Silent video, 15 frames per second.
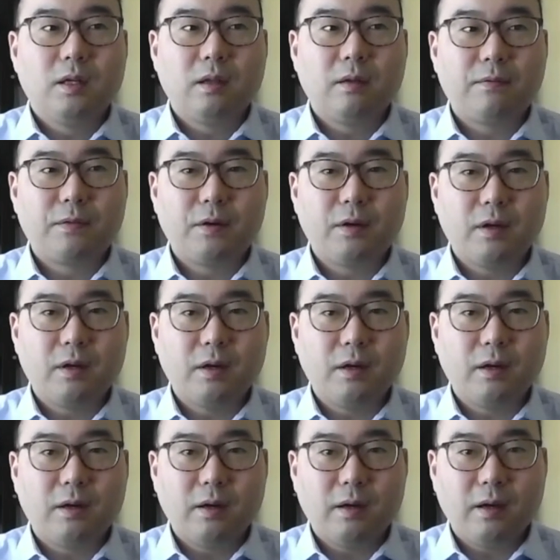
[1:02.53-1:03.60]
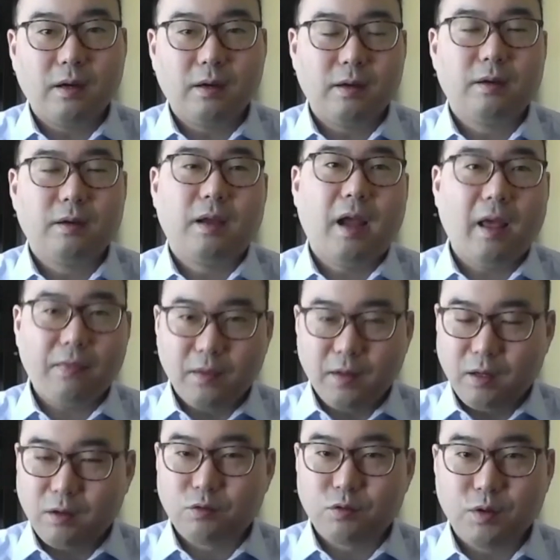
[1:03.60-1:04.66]
different
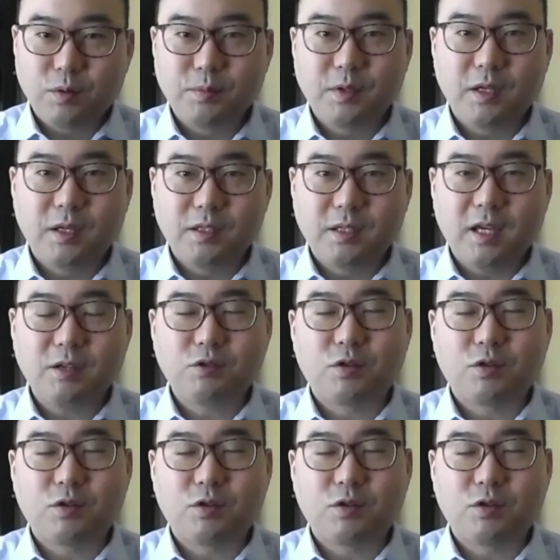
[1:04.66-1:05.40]
ethnic groups and etc.